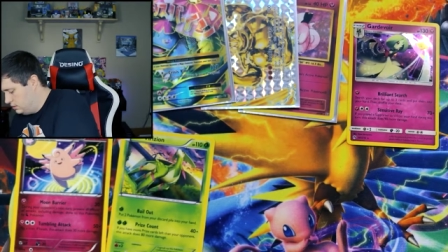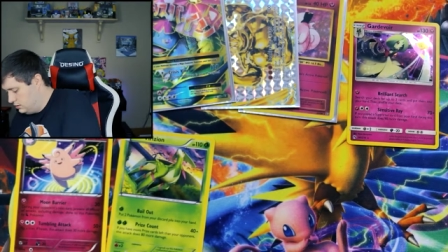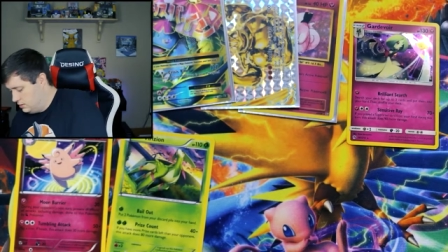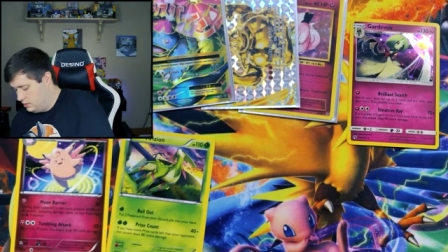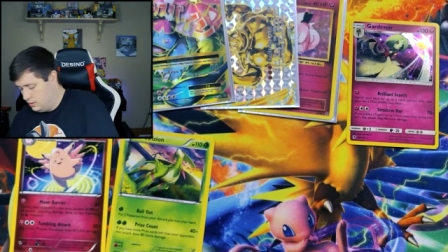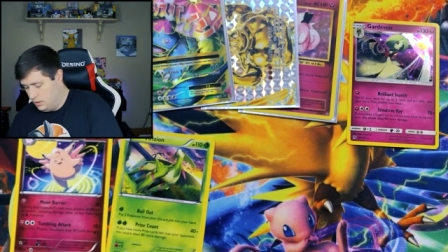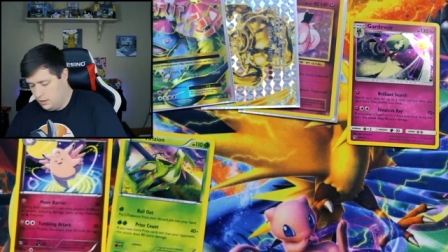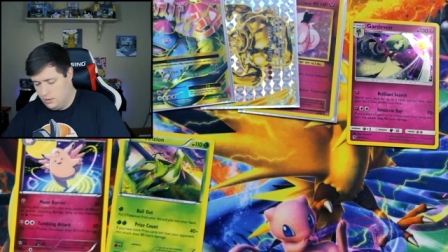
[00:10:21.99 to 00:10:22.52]

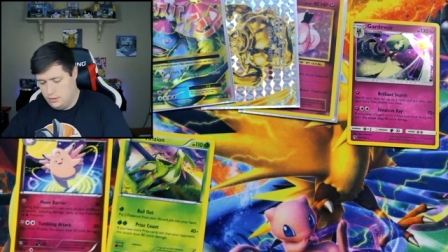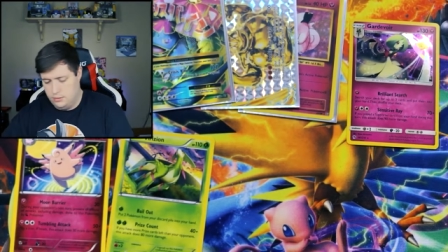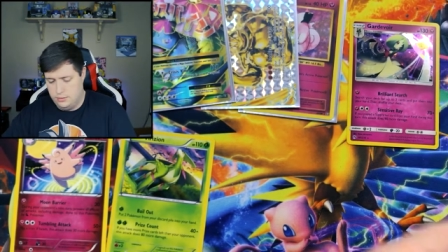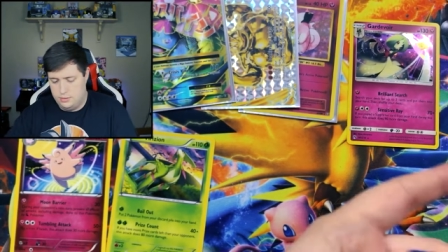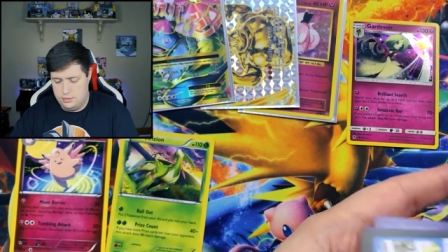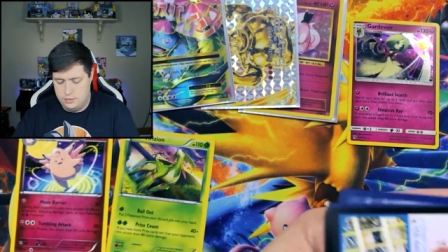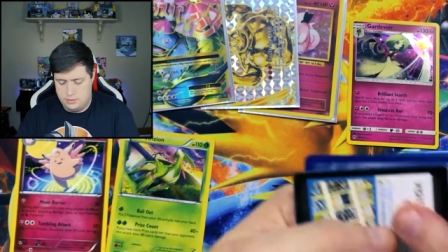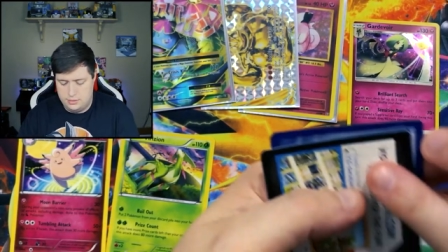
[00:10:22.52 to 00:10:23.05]
So
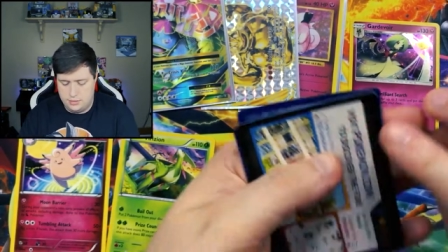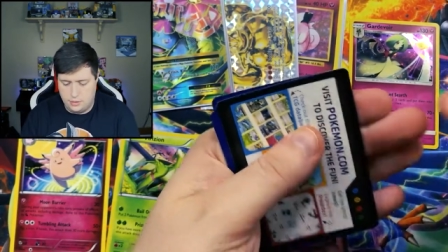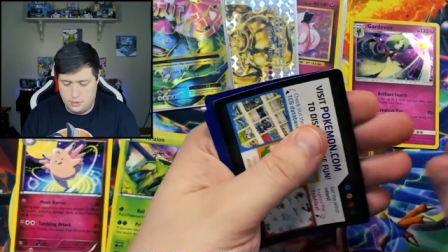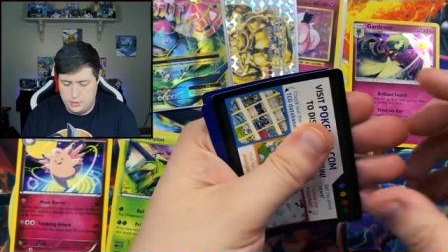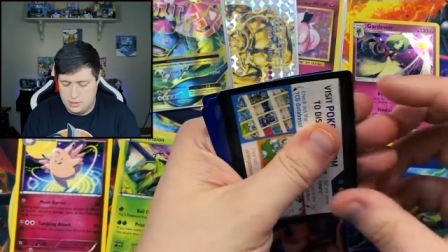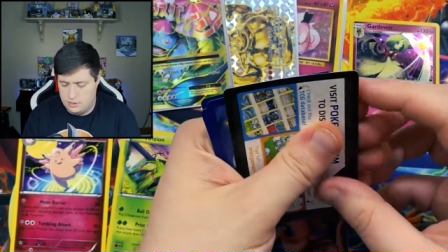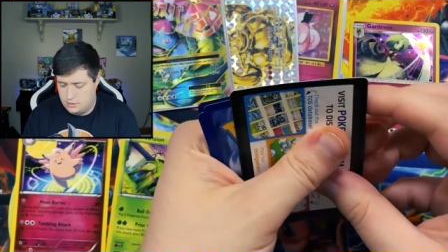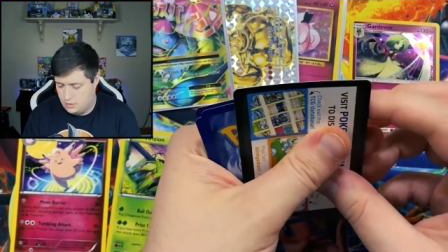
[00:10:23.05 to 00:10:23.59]
it's
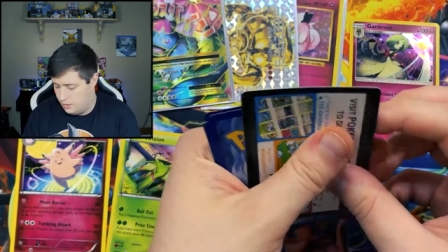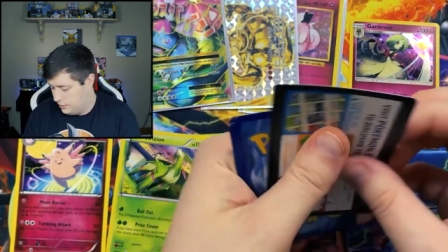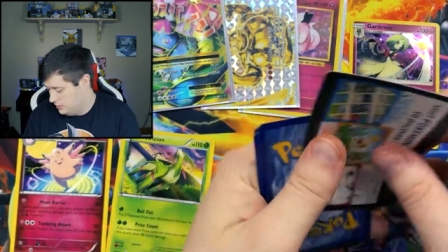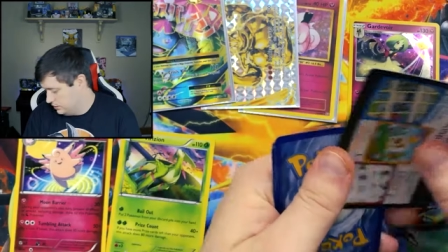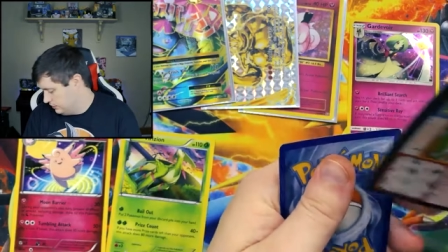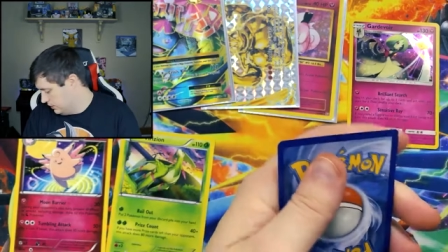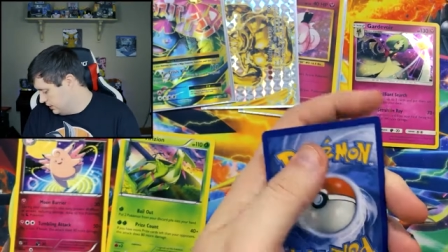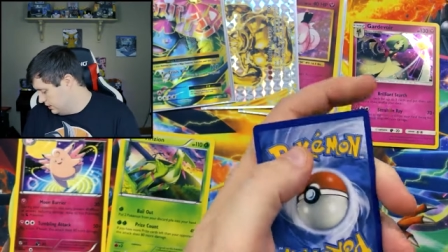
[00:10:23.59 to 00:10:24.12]
always
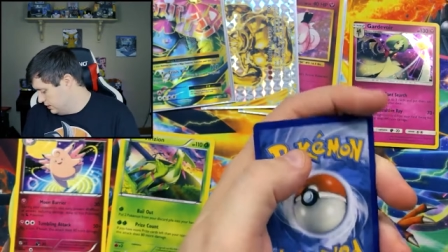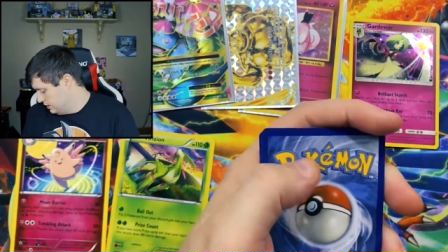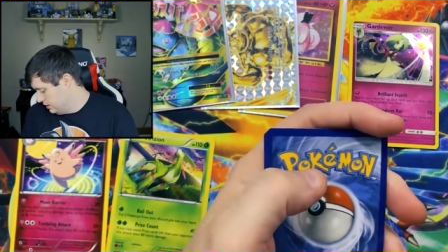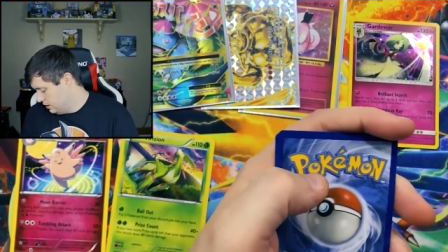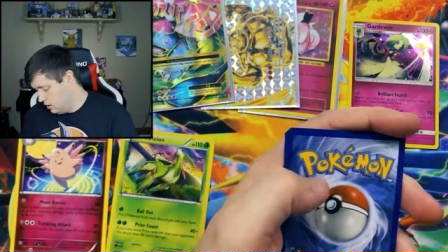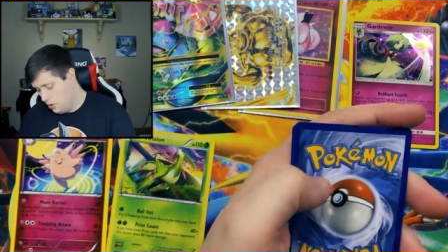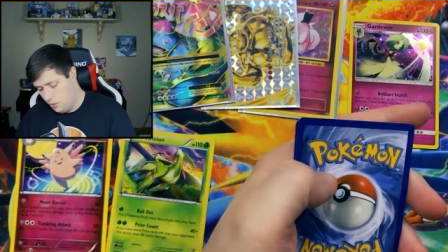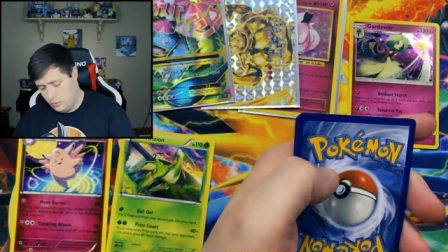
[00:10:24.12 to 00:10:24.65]
always fun.
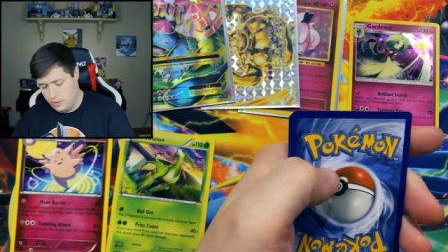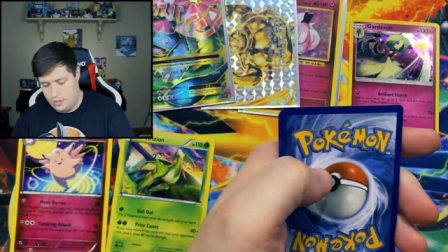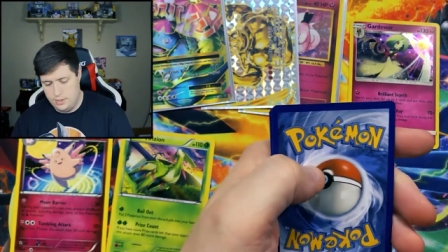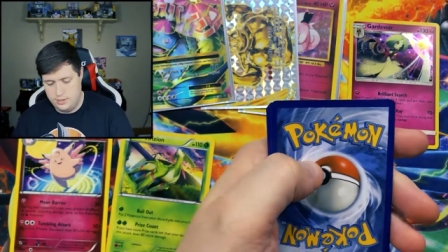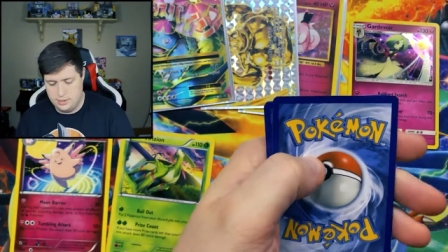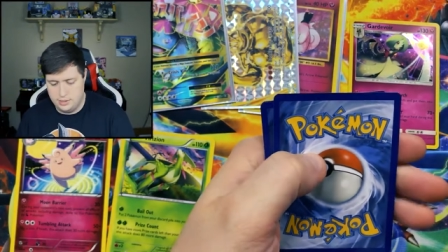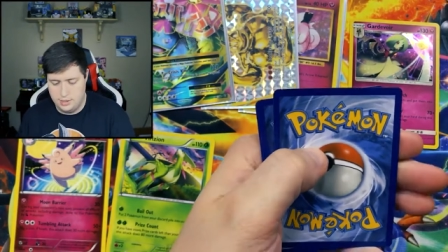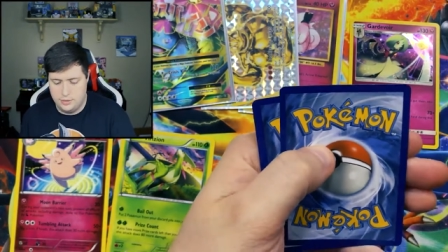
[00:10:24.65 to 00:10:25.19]

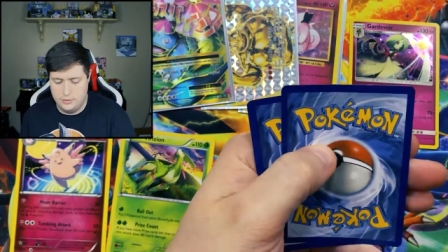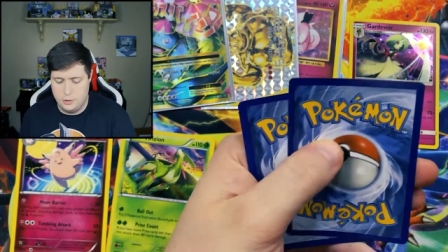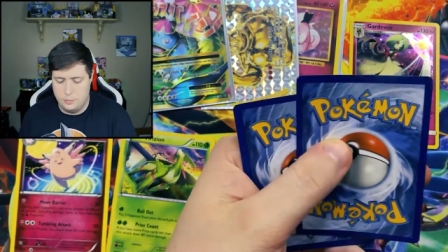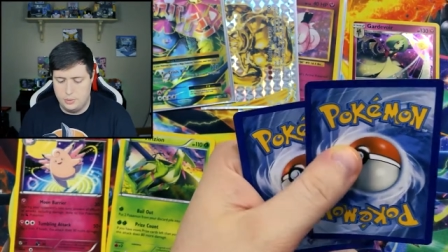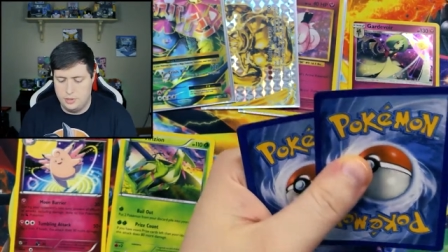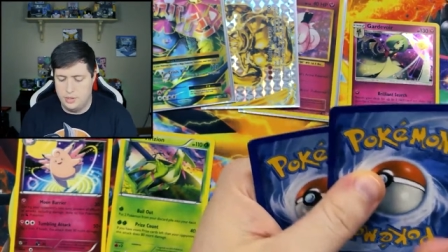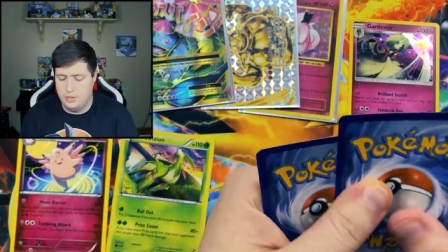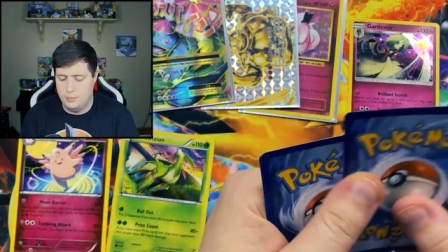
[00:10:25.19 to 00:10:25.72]
Always love
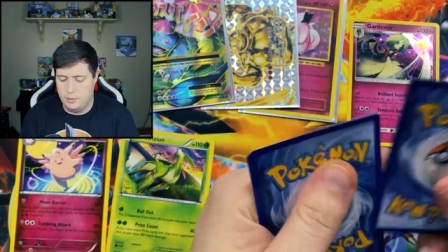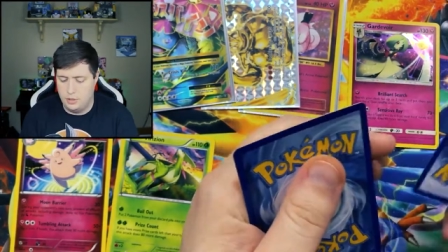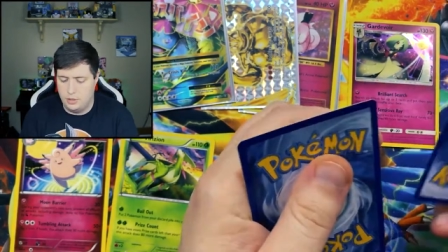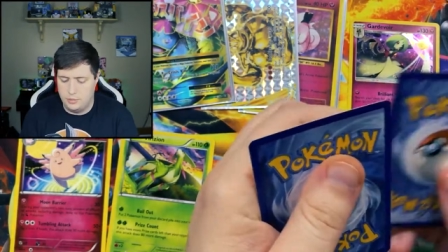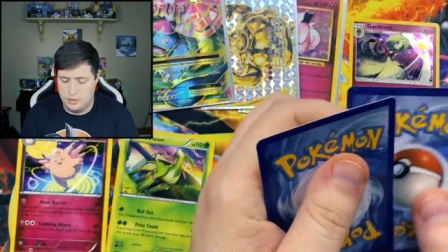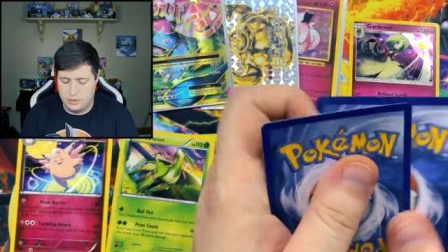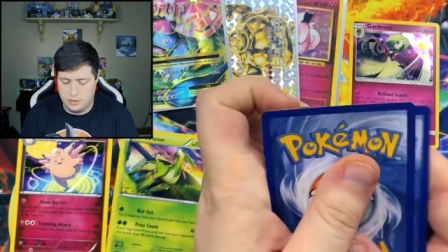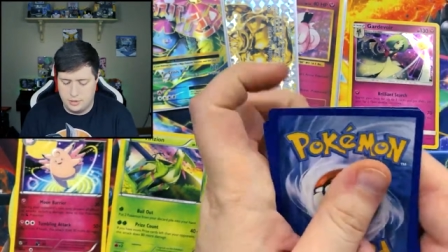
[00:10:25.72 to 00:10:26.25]
opening up
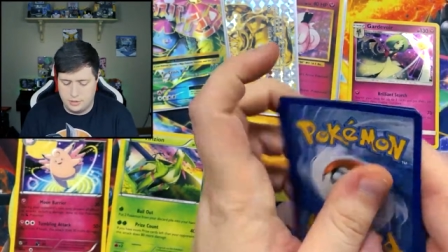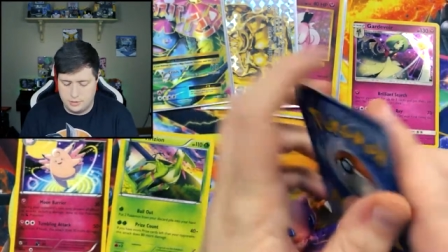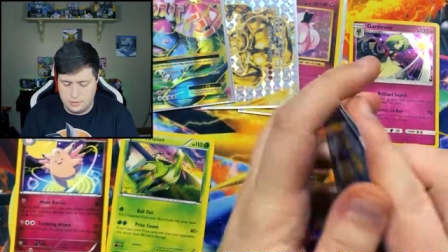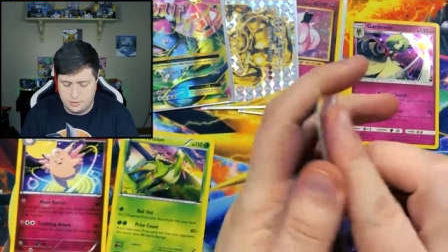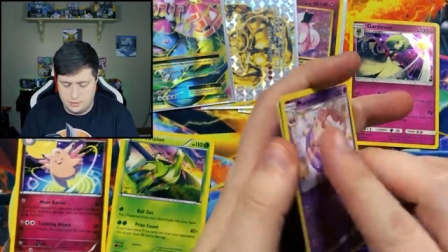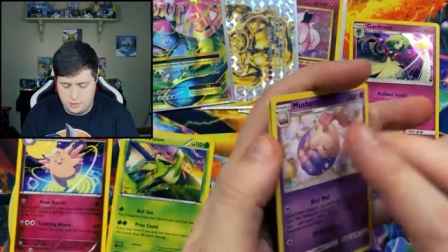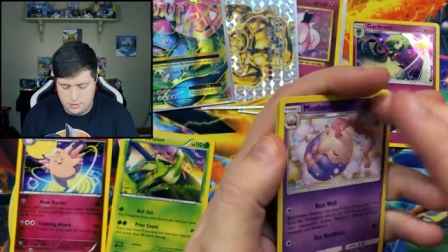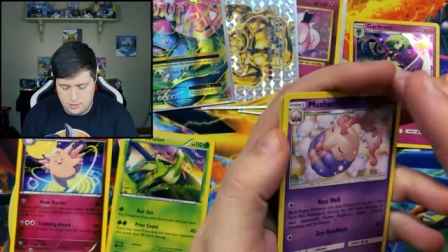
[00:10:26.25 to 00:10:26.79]
Pokemon cards.